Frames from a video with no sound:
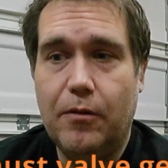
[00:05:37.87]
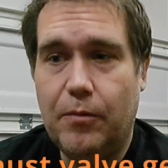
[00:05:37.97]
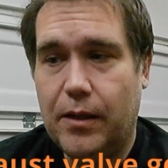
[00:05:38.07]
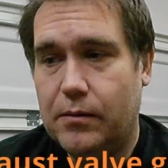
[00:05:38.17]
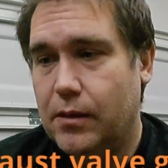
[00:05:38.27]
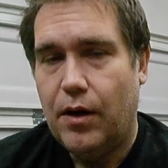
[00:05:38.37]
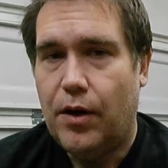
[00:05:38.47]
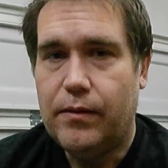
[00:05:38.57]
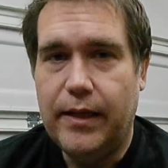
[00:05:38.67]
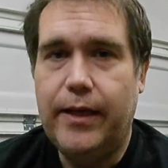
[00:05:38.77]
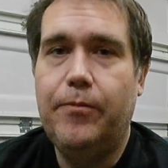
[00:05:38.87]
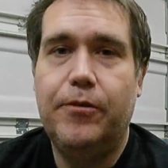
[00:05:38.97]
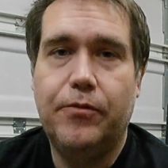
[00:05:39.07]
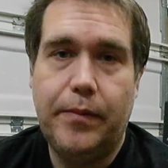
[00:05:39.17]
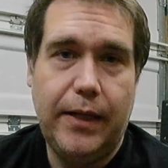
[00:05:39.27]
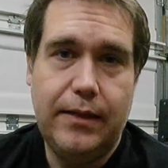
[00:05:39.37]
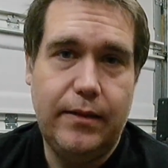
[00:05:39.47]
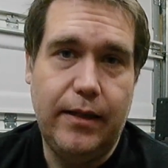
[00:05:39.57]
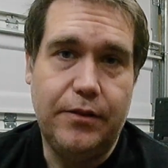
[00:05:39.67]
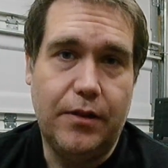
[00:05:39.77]
Well, all I did was replace
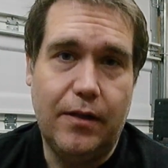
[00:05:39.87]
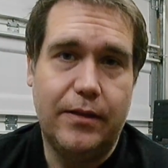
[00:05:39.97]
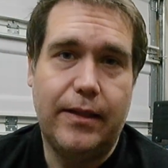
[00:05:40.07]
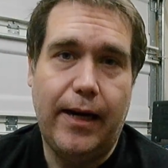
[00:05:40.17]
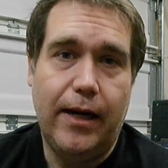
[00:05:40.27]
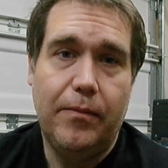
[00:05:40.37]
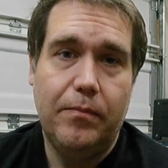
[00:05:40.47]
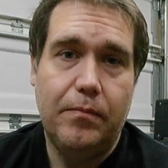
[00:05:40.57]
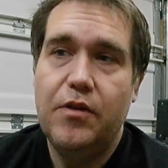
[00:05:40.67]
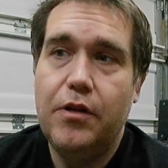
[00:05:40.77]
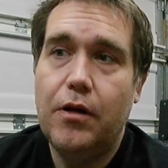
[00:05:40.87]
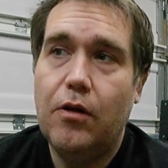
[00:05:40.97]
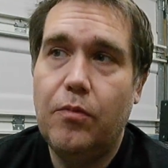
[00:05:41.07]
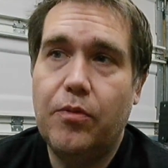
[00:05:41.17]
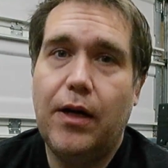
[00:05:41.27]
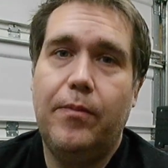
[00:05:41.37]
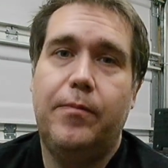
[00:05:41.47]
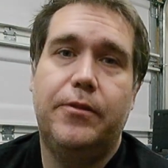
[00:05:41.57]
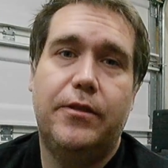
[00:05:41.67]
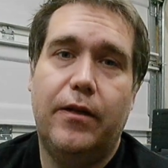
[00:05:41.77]
the exhaust cam, no
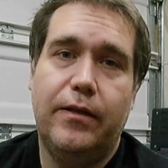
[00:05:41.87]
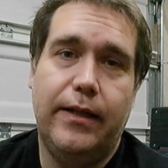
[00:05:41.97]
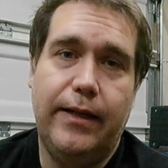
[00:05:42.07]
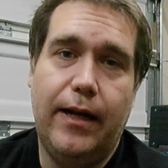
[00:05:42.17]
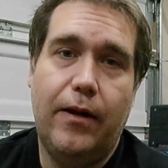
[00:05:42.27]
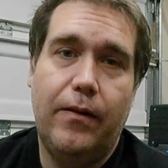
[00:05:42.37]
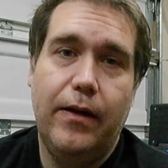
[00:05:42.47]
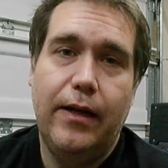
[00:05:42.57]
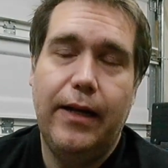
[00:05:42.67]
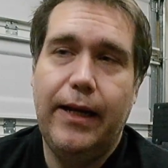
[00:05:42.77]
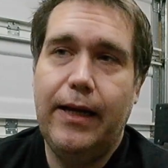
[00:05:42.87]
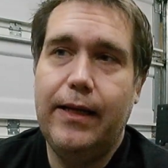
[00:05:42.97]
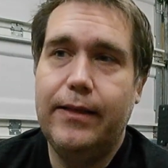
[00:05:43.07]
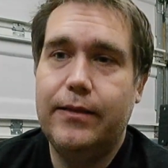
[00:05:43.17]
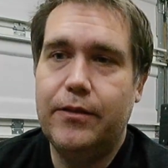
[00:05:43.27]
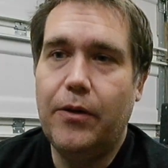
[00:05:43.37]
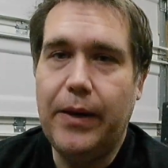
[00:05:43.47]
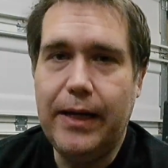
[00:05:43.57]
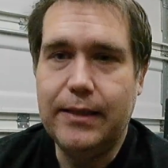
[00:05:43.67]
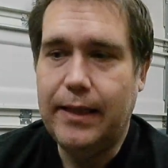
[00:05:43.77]
problem starting it now. It is so
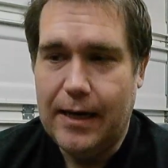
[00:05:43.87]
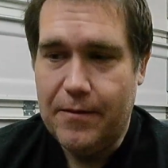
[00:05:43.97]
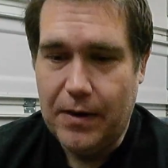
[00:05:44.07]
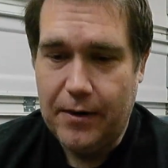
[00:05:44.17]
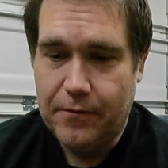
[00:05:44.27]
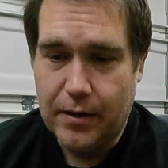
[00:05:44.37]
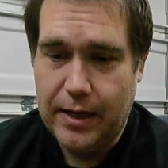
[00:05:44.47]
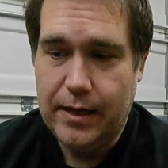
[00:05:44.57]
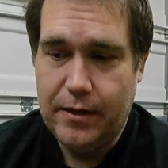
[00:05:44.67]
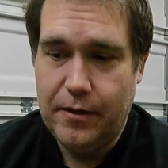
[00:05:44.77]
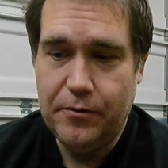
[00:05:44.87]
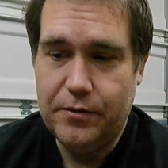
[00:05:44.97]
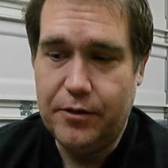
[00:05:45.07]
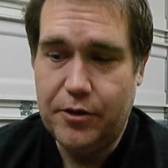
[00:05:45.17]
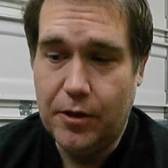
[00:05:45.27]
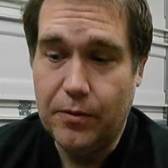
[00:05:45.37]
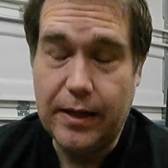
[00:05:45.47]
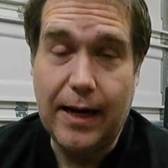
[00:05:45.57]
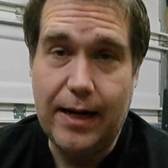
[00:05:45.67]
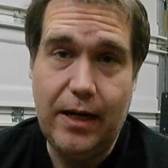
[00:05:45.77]
easy. If I forget to use the choke,
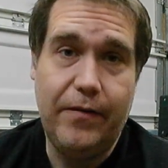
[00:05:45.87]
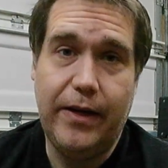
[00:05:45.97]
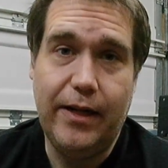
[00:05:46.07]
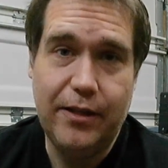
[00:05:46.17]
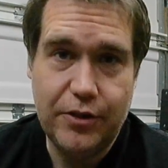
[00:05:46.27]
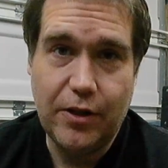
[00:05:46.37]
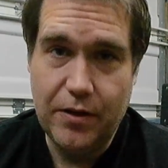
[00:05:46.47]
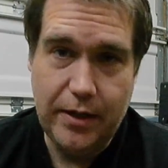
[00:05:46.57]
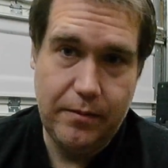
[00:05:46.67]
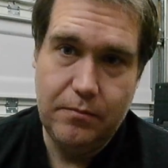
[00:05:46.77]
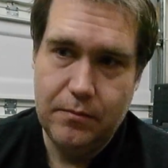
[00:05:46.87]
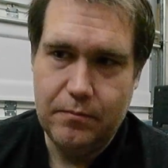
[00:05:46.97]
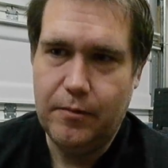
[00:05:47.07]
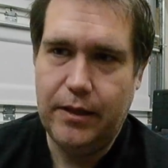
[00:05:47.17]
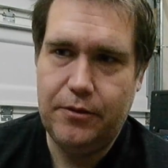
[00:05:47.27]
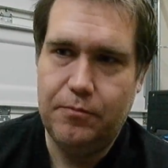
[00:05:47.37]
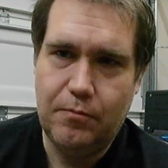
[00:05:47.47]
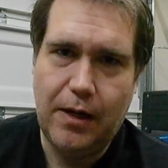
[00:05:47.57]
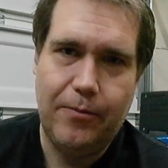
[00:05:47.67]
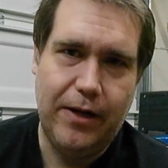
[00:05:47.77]
I can even get it started, which
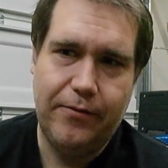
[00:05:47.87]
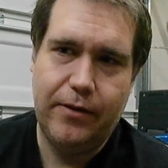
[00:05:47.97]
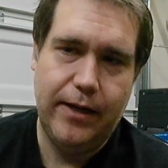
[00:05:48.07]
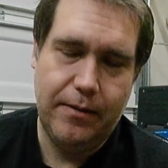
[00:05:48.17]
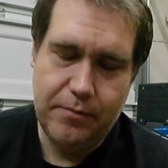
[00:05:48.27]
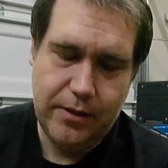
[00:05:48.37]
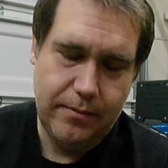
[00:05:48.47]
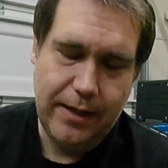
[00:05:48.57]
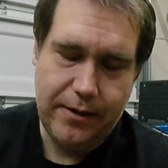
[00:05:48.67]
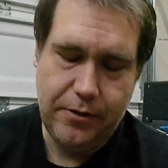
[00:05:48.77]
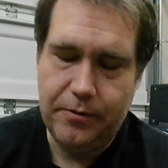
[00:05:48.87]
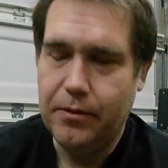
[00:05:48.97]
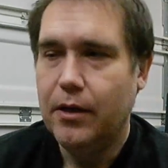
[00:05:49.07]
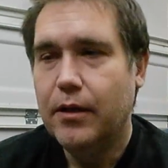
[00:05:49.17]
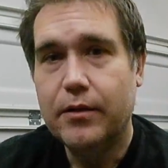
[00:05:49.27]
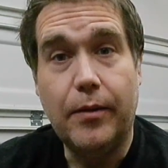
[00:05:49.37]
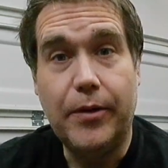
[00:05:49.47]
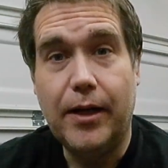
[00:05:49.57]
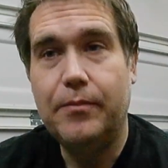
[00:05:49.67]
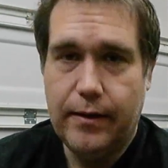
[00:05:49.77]
why would I forget, but I do
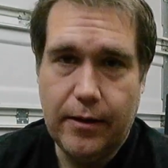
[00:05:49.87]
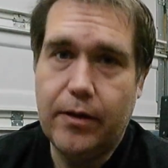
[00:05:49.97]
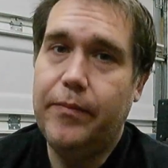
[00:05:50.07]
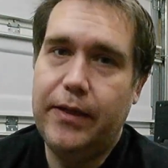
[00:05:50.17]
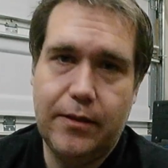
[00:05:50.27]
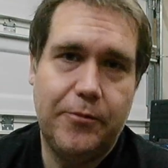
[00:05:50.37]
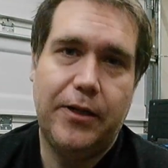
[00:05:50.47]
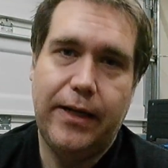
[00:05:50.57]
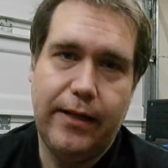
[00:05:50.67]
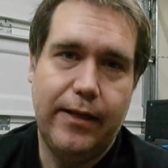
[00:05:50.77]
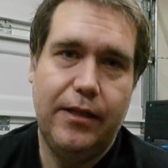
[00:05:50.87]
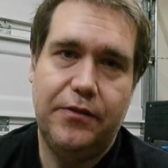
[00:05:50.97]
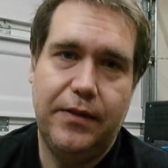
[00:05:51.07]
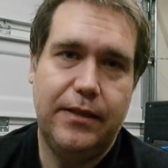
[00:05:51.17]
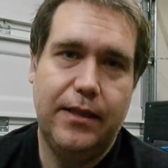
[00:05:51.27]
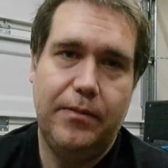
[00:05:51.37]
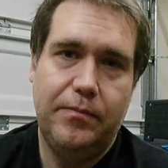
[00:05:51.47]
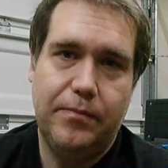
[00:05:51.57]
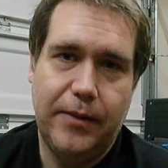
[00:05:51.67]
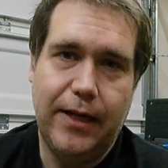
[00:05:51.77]
sometimes. There can be some tricky things
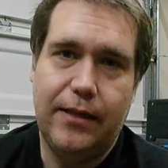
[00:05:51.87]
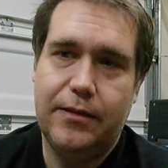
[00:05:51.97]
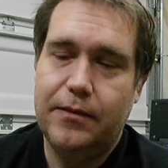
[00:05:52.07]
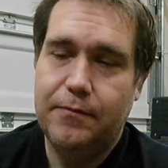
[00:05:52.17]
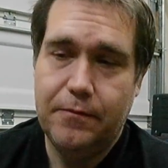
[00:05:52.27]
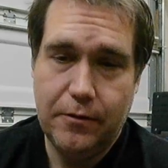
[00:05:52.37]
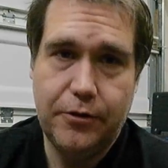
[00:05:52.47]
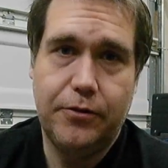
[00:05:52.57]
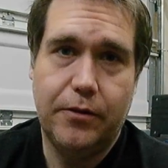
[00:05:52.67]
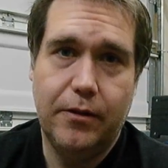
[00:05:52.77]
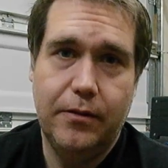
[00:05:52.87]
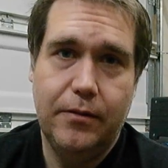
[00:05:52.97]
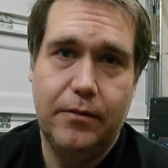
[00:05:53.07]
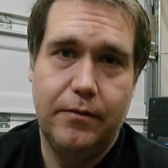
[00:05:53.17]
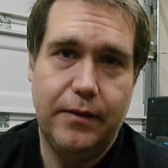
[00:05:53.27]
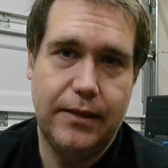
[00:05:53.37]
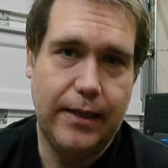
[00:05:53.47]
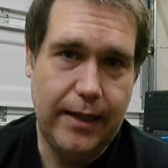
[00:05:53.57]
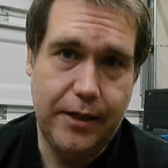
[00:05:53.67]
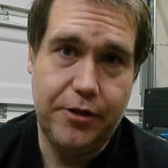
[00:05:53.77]
fixing bikes, for sure.
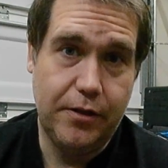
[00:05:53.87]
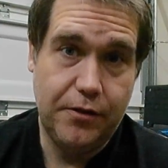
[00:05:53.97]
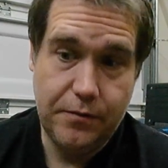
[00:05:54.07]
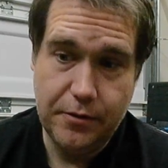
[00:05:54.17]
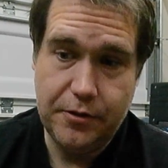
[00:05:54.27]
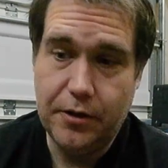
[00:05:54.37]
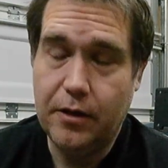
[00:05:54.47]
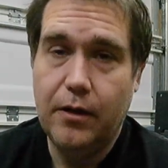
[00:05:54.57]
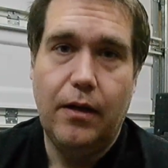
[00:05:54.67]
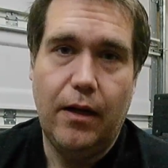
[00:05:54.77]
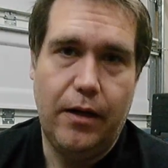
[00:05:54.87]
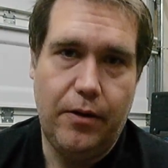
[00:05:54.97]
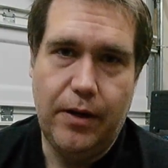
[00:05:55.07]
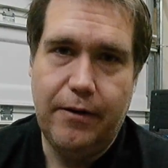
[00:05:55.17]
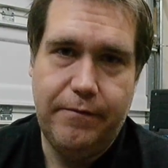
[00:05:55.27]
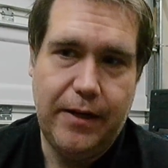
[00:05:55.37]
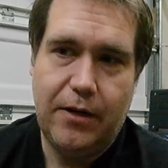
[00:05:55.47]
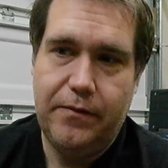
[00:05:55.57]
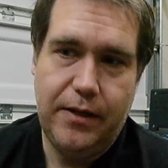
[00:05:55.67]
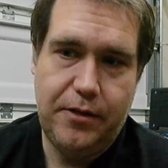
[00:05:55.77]
Fixing engines, for sure. Uh, you can have
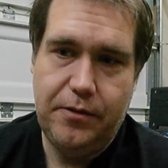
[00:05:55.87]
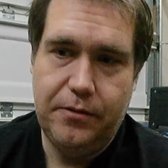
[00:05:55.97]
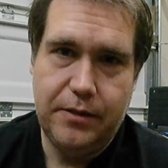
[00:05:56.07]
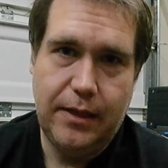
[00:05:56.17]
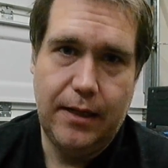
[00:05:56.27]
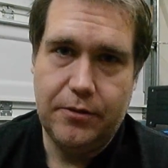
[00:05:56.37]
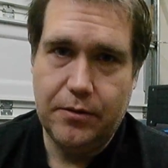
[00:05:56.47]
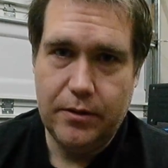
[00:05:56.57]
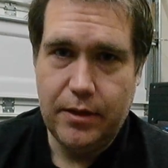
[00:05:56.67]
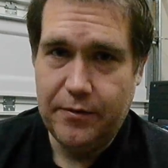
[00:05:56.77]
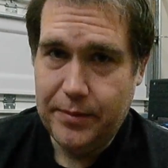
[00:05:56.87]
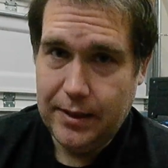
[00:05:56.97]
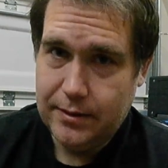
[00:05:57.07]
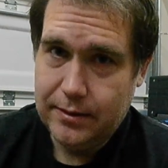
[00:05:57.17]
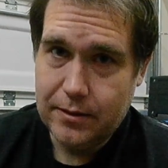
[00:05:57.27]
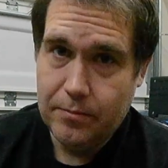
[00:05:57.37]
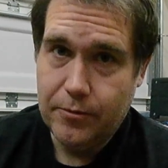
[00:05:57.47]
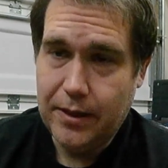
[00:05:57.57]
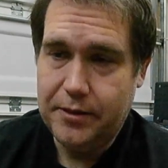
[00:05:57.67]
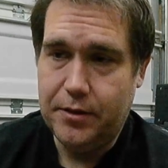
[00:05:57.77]
valve issues and that sort of stuff, but that's
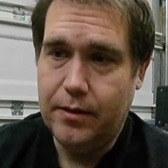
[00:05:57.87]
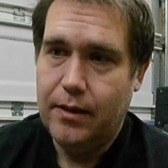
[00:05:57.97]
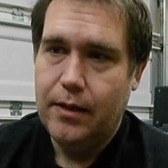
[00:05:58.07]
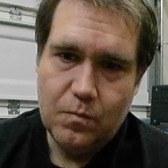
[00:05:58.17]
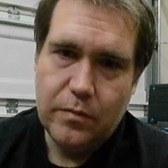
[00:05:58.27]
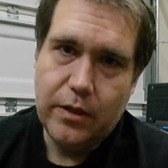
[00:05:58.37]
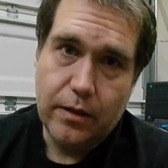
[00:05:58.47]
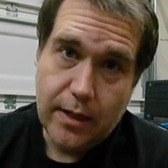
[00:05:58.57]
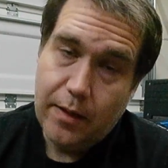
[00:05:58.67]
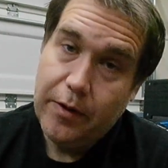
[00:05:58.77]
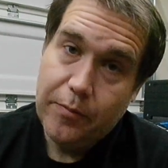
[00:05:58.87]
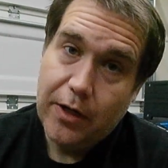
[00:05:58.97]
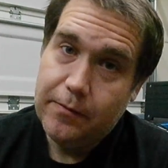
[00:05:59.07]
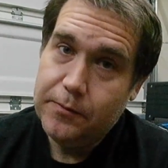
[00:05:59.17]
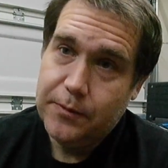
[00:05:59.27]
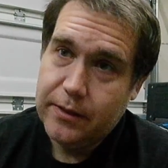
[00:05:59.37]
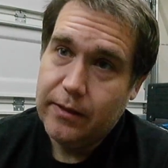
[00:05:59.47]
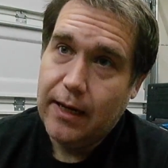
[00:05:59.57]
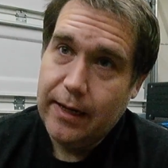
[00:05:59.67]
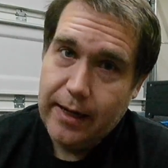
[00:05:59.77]
compression. They're common problems, but they're
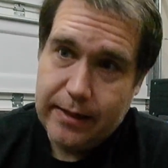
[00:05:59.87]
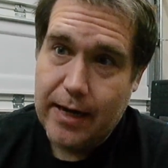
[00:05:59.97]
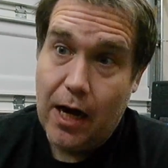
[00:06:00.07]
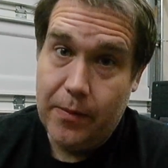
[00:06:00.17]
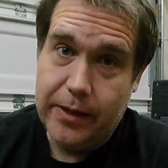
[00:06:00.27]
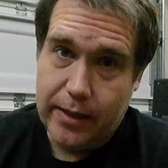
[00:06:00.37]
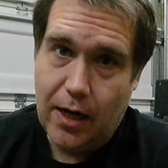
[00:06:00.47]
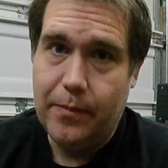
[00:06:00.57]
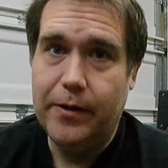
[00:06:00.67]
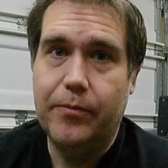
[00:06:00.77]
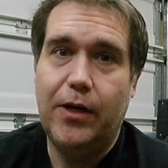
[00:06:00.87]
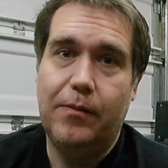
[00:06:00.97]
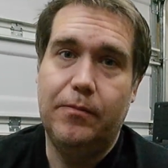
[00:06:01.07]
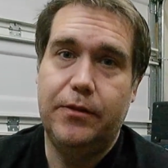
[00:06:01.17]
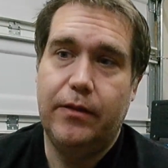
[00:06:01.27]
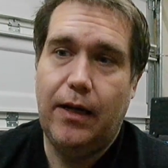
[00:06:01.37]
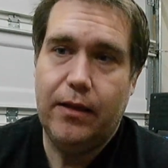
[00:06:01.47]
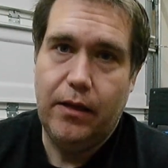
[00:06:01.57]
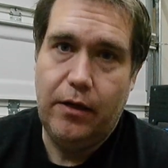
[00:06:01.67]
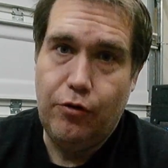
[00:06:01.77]
not common, common problems. They're not
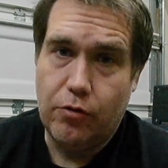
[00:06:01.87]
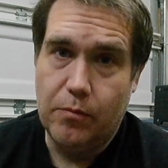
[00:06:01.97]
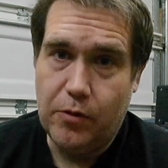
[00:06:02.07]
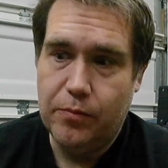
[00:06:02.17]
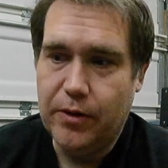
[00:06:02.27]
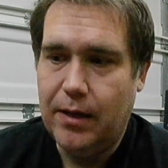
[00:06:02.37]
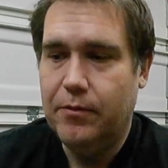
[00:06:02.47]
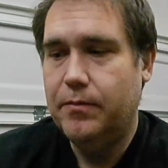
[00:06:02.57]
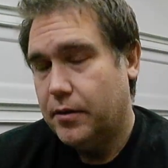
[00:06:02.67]
the normal problem.